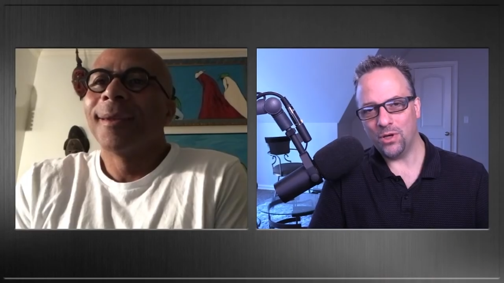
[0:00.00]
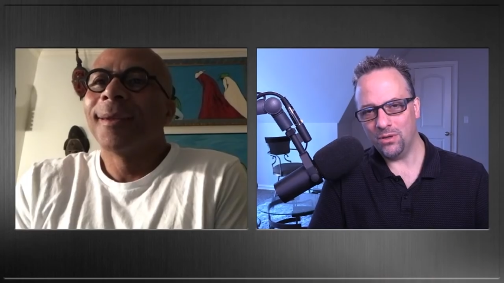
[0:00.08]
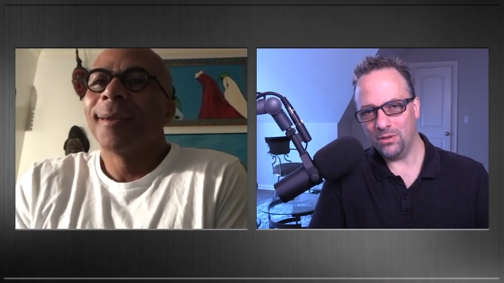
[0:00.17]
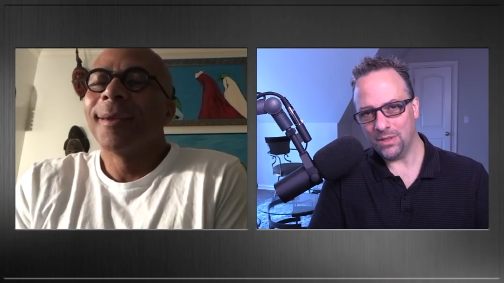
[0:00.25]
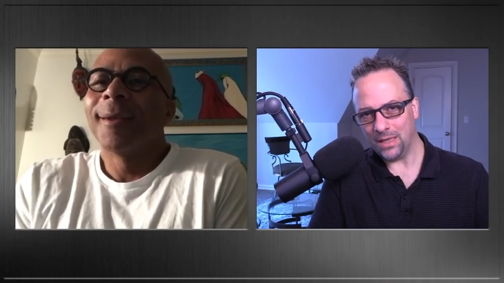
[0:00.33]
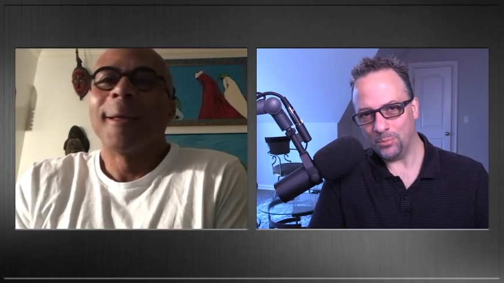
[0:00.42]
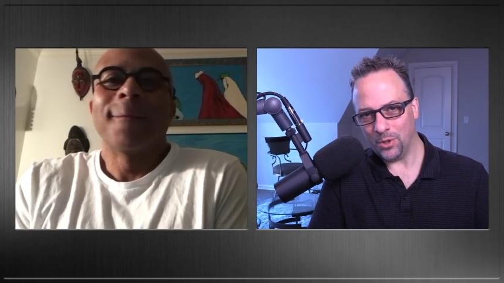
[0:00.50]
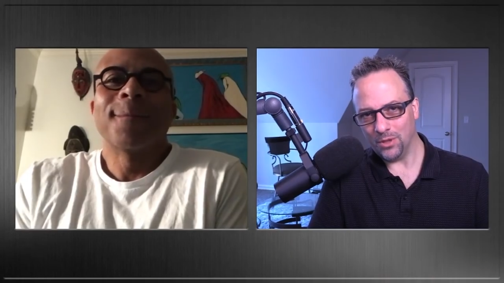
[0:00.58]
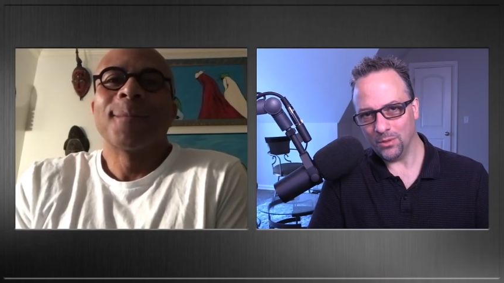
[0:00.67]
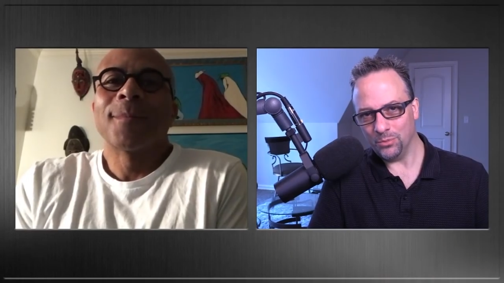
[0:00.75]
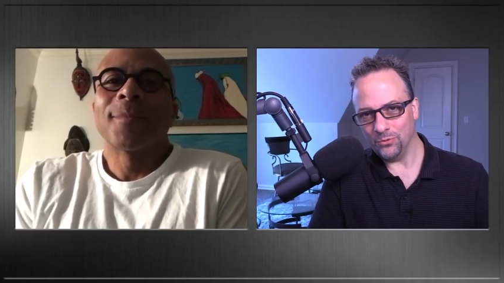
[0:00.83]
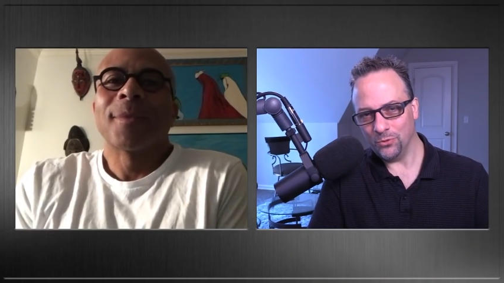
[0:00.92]
Speaker 1: heard that part
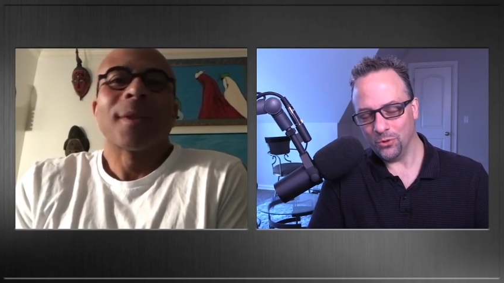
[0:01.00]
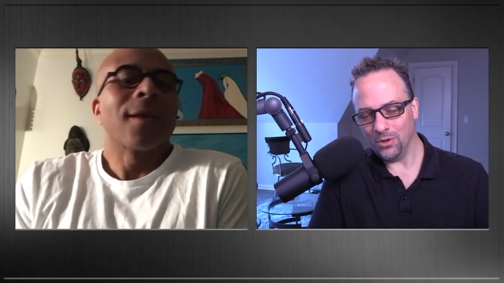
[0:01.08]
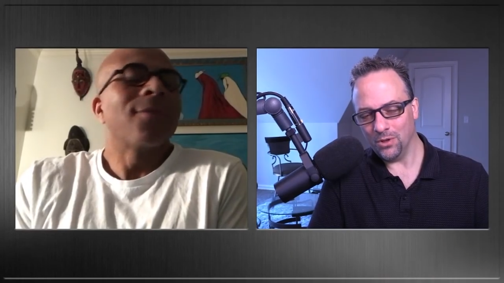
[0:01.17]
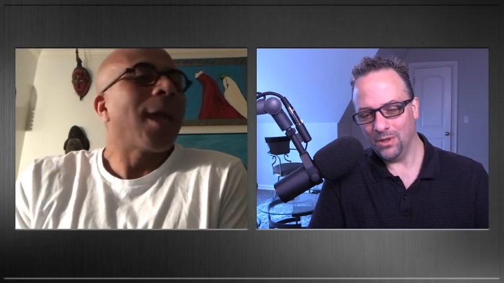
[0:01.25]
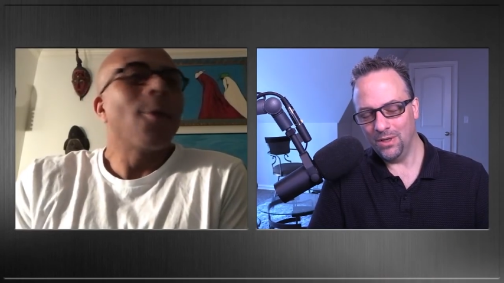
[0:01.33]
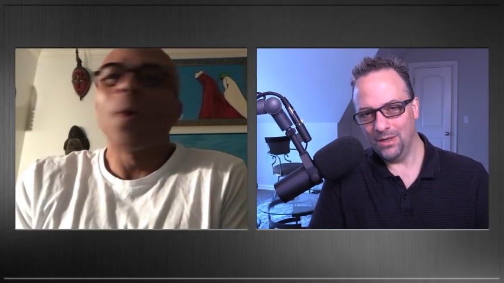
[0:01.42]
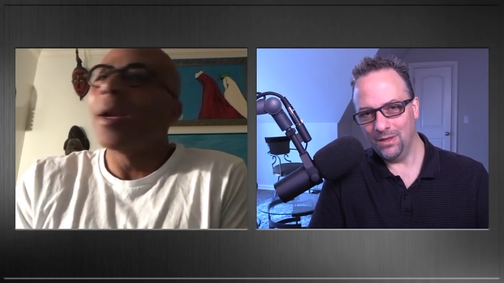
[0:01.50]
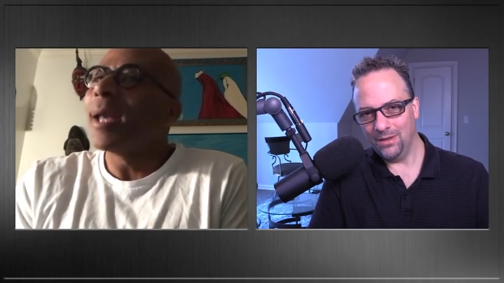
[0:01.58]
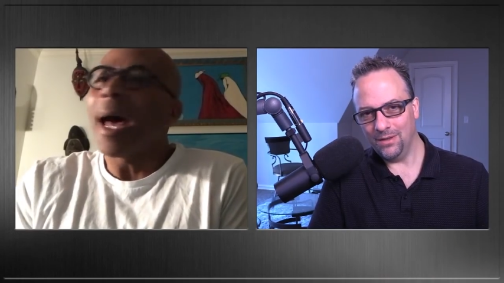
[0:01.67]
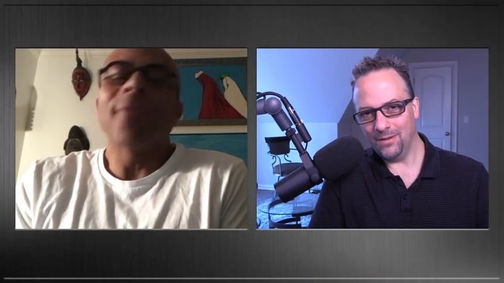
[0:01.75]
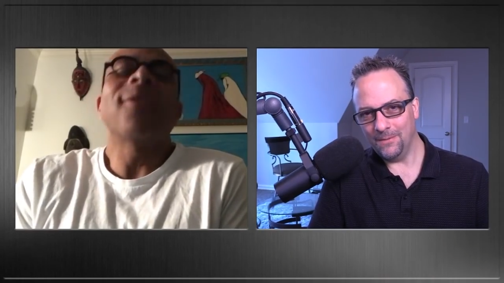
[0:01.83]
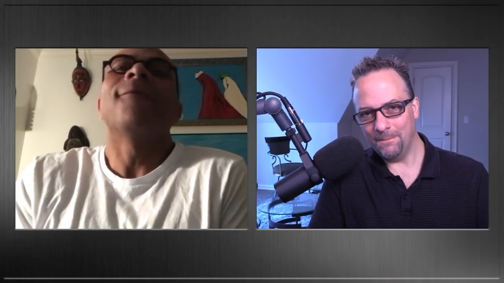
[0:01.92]
before.
Speaker 2: They were
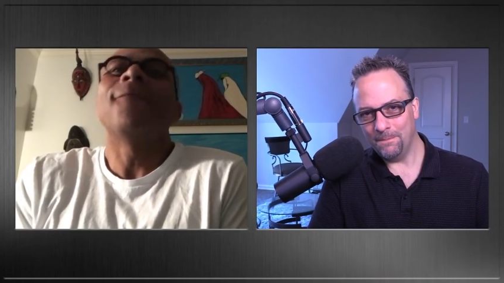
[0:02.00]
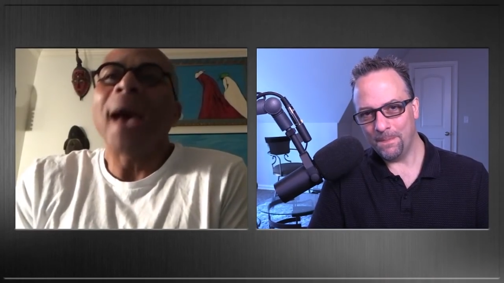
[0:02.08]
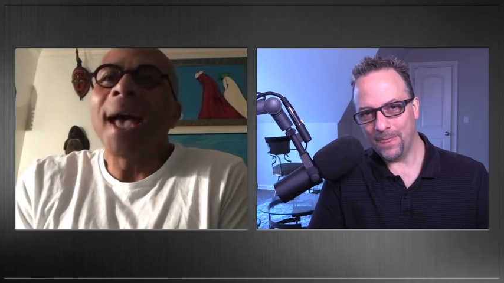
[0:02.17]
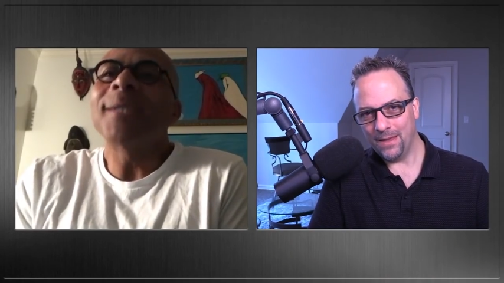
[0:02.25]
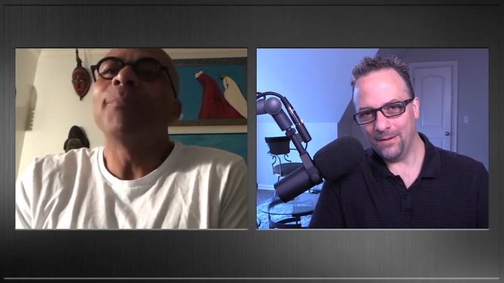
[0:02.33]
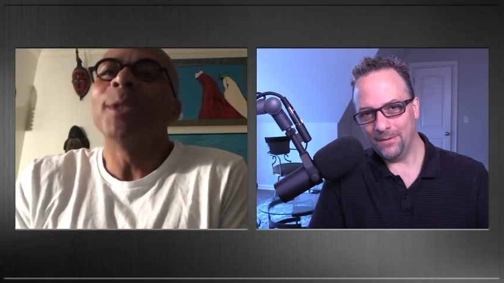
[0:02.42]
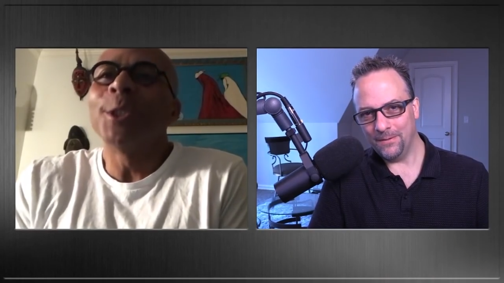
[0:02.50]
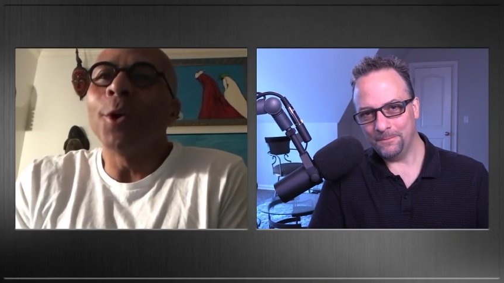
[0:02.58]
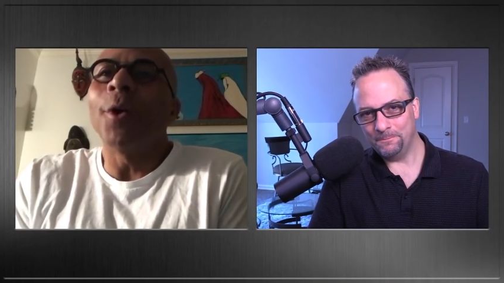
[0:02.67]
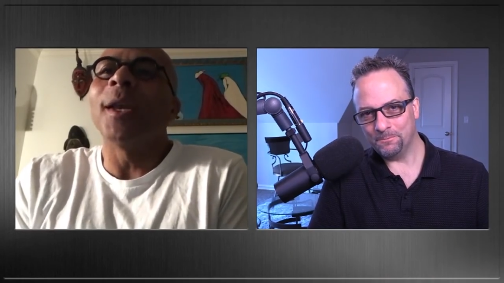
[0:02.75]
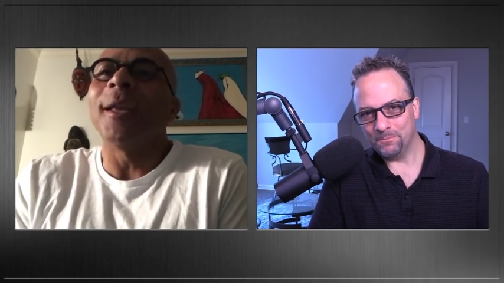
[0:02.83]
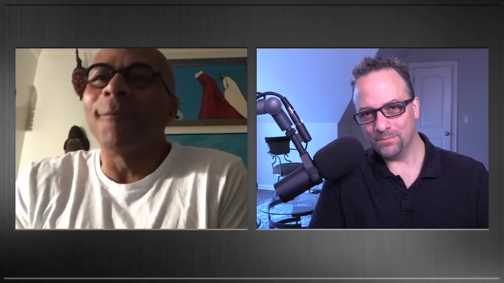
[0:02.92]
not, the vast
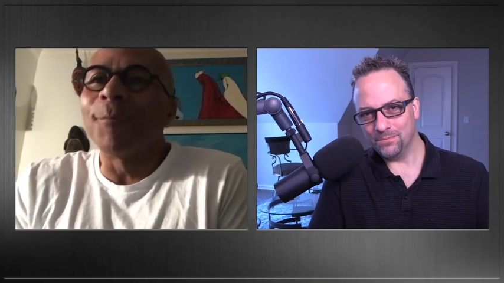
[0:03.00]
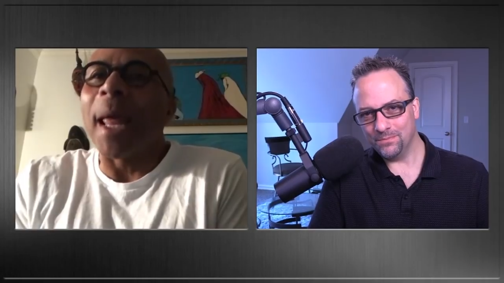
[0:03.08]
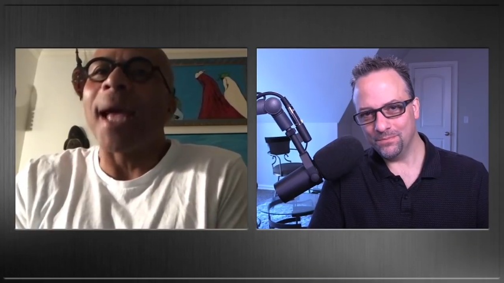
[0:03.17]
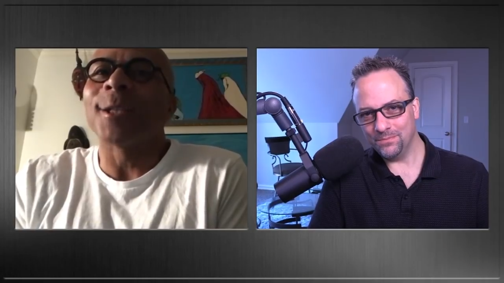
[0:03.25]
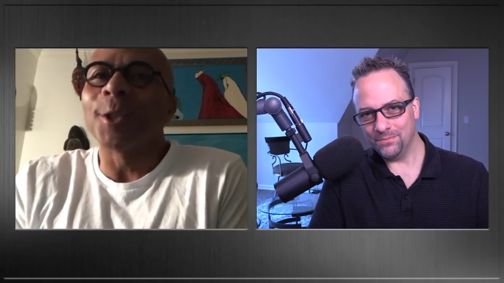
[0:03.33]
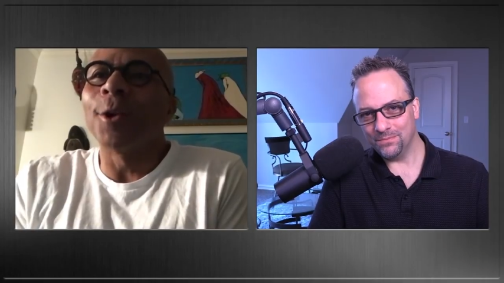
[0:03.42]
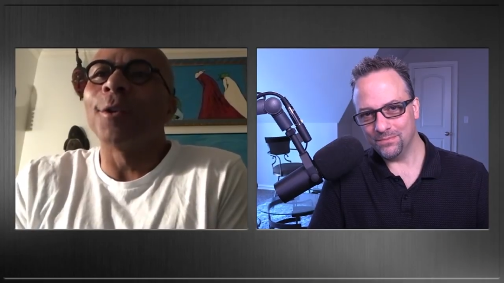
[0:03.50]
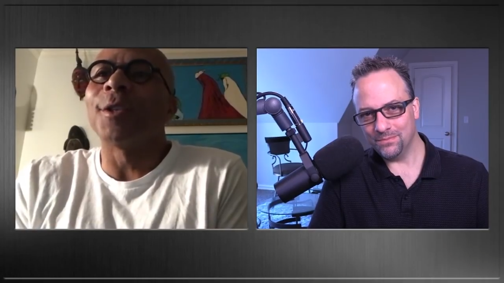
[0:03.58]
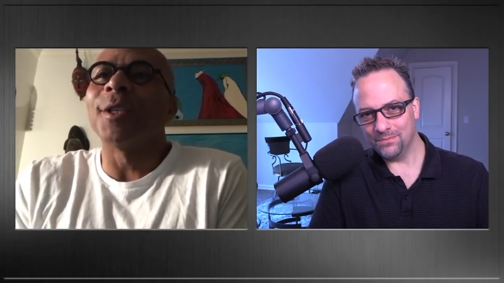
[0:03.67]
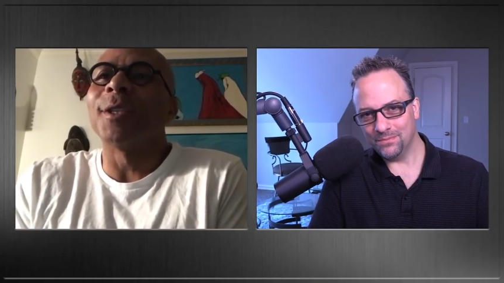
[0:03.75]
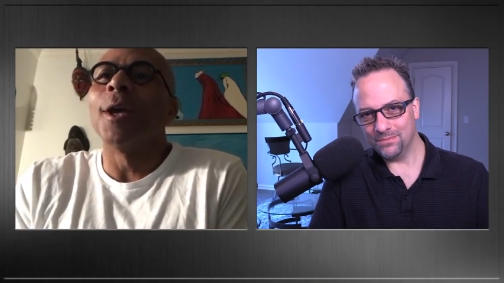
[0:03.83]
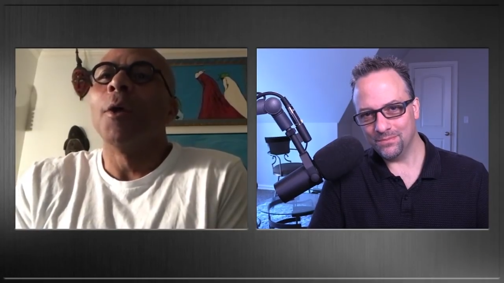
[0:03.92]
majority of black
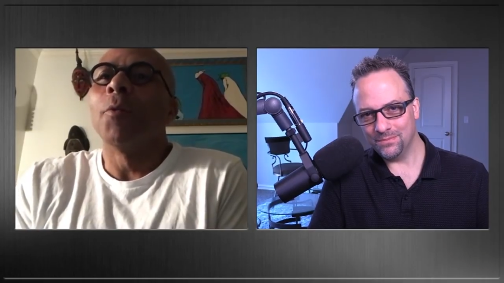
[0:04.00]
churches